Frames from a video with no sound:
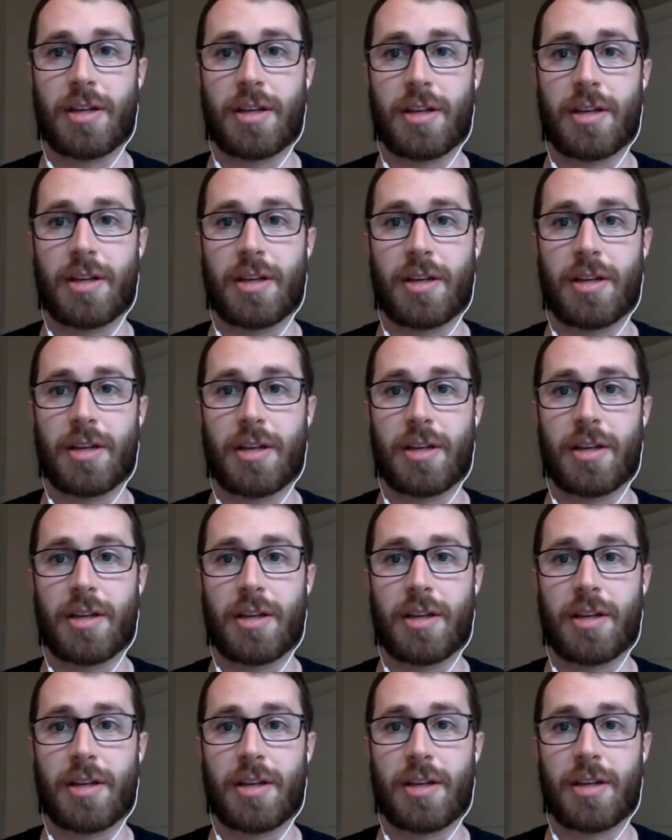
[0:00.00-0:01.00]
You
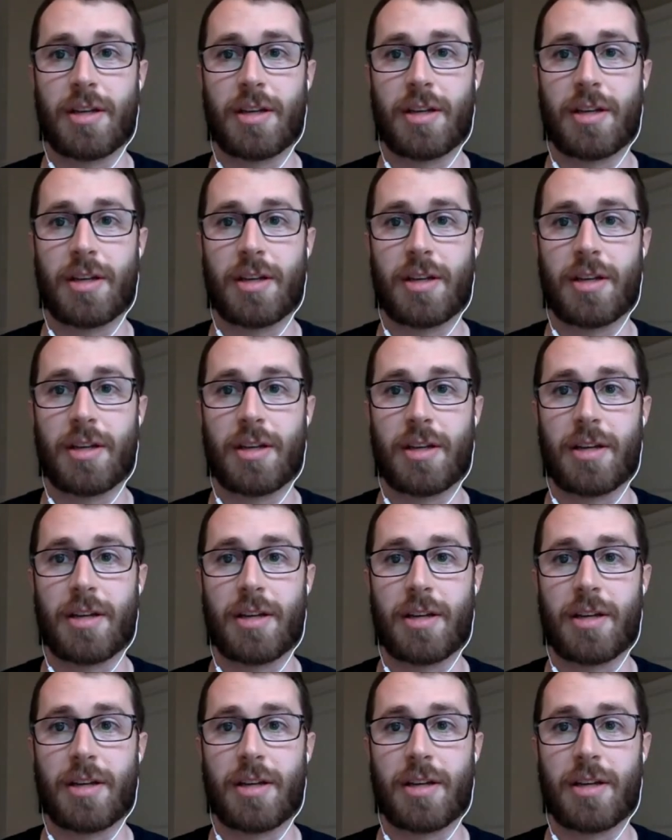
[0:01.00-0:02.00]
could write your
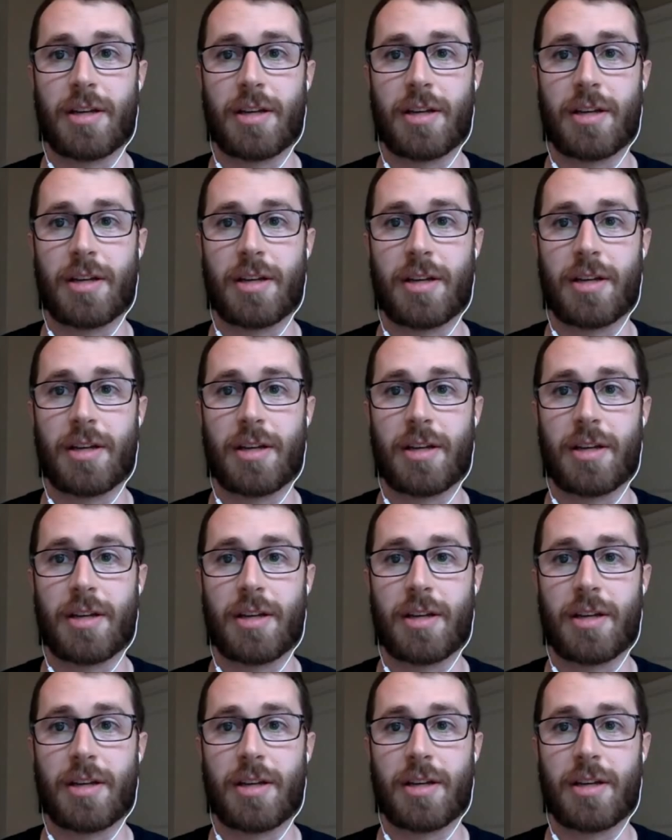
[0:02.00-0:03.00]
file in just
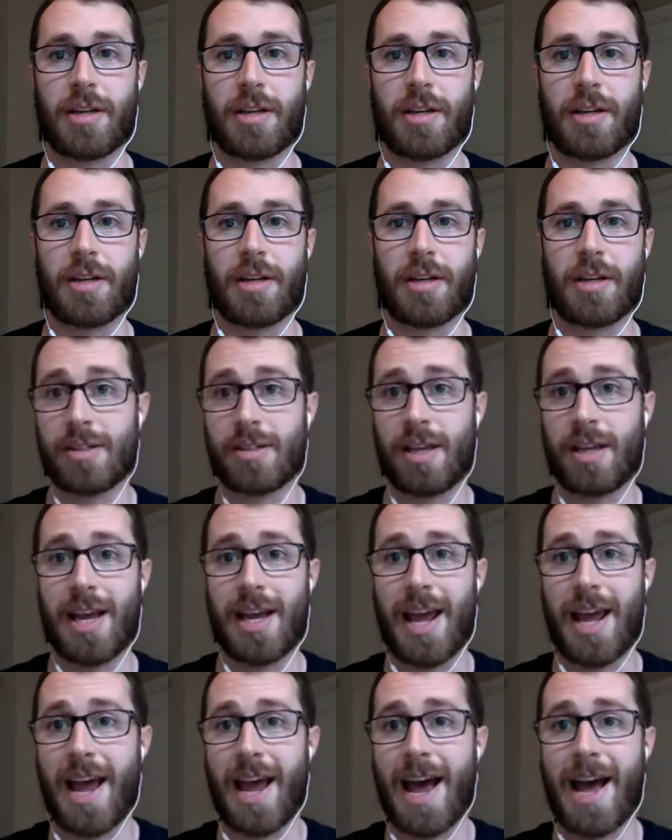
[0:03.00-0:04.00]
straight up CSS
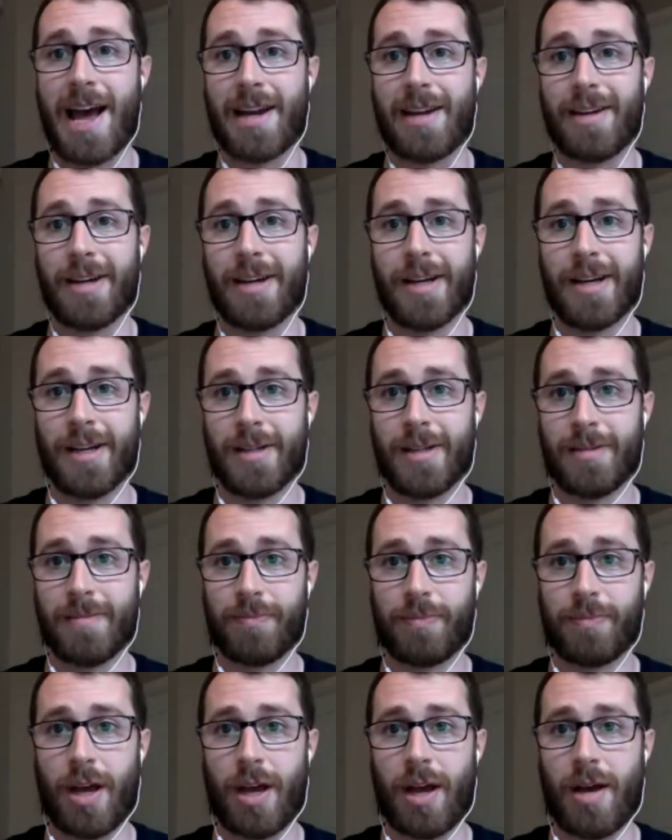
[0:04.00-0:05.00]
and add
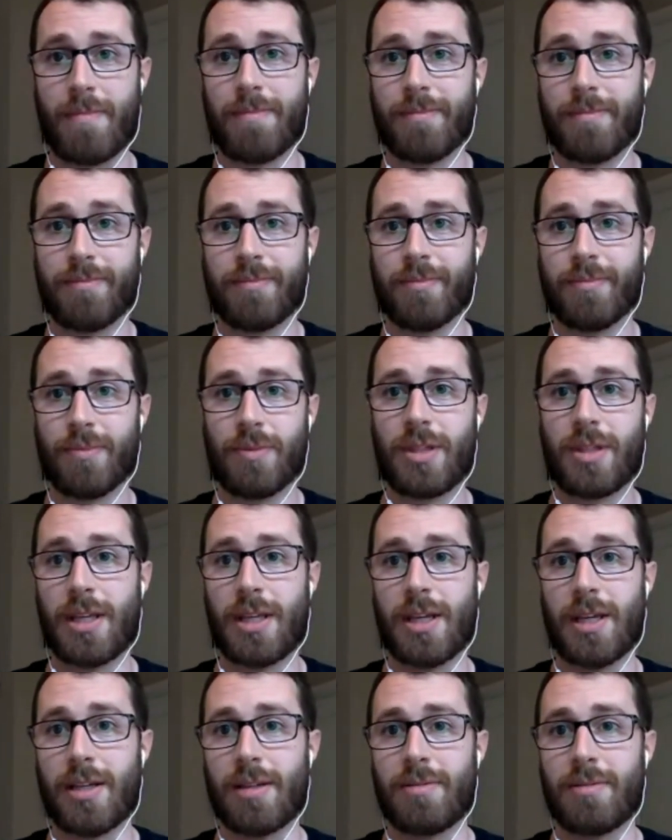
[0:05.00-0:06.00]

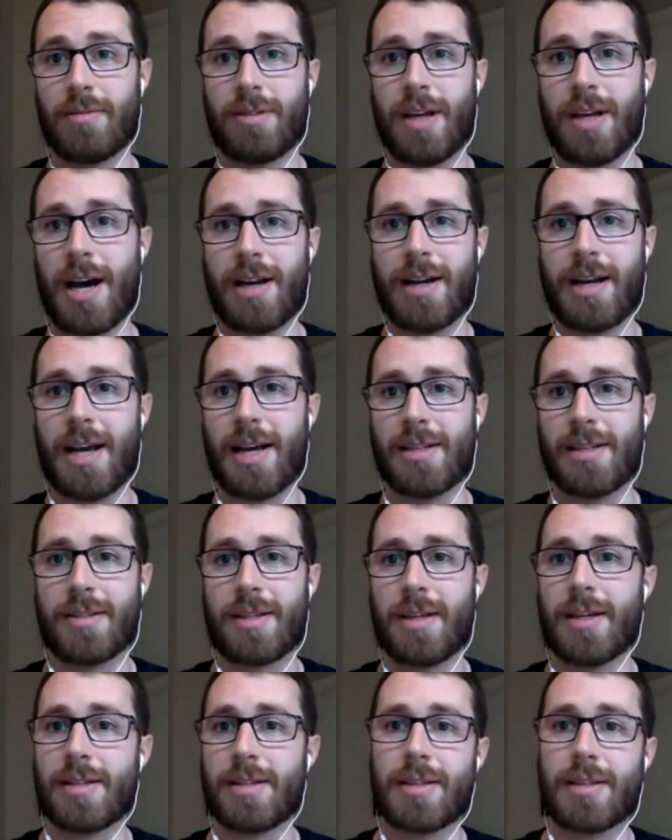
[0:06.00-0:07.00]
the
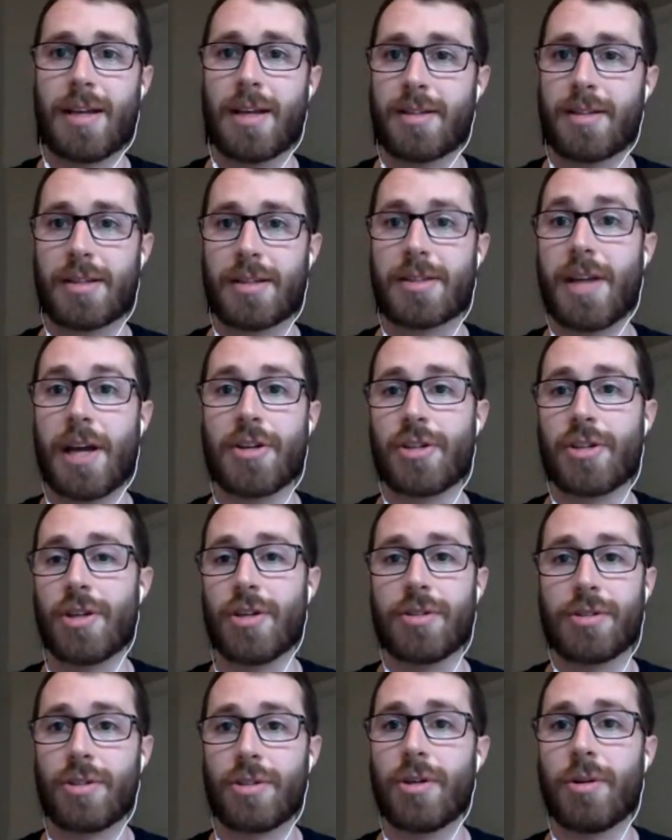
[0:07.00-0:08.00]
.scss
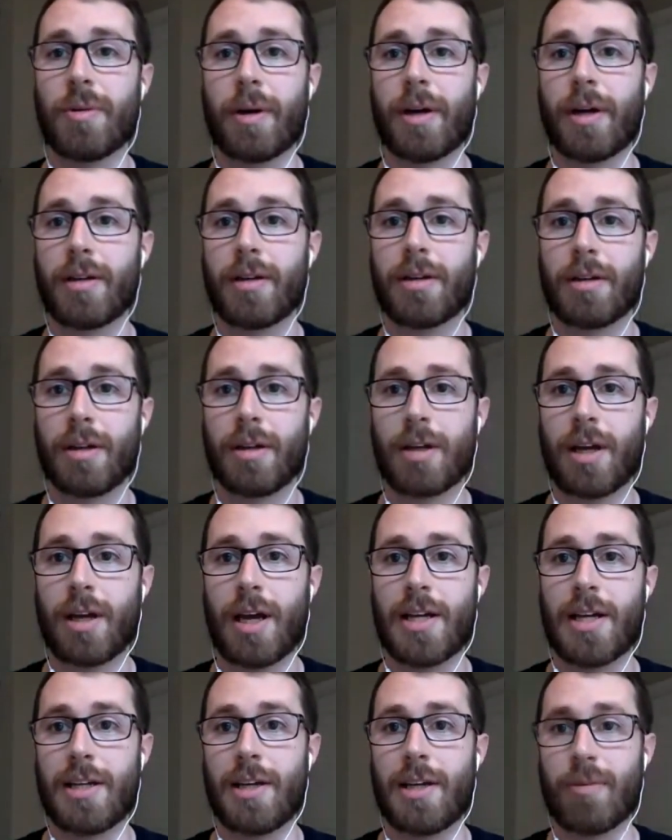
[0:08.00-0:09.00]
extension to it,
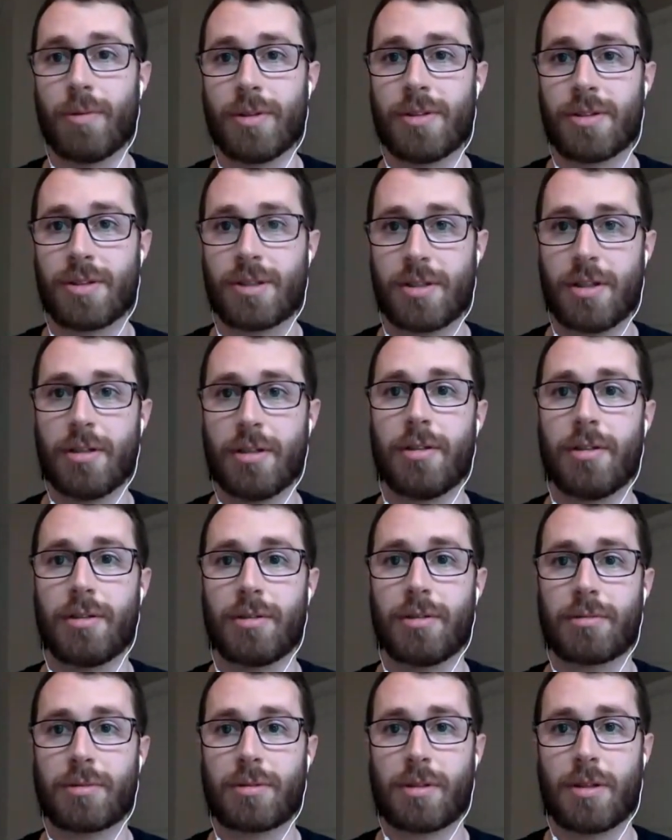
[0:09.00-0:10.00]
and it would
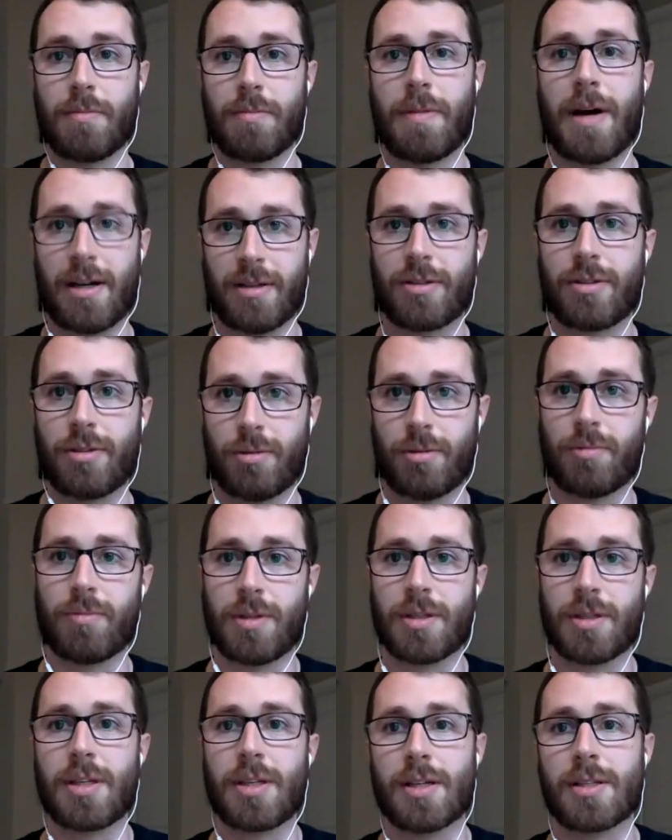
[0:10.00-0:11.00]
still compile to
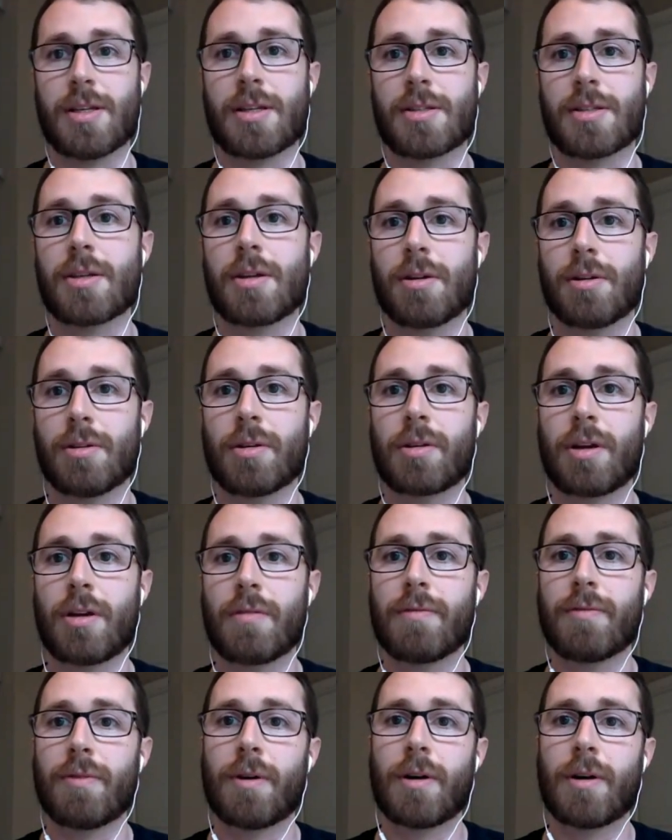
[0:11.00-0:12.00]
the CSS that you're
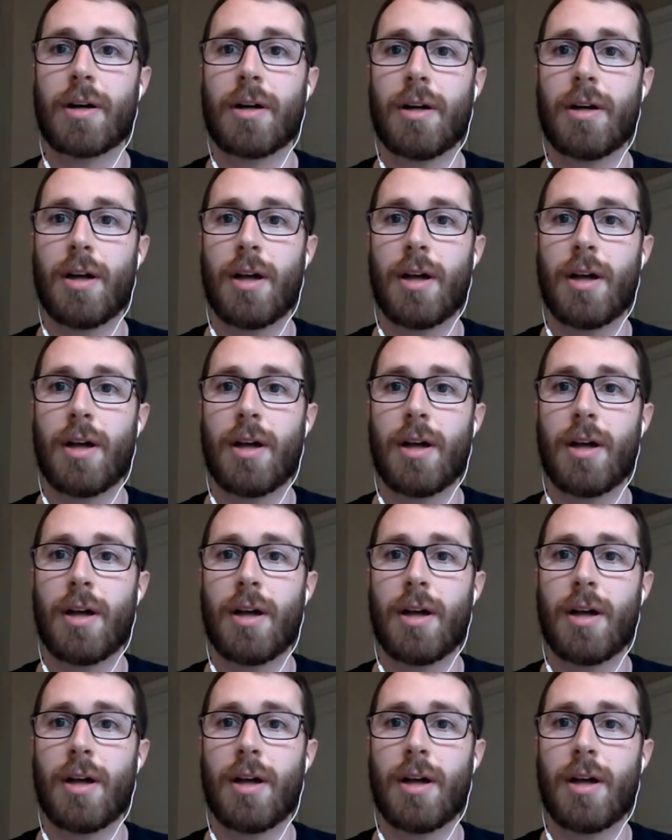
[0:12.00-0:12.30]
looking for.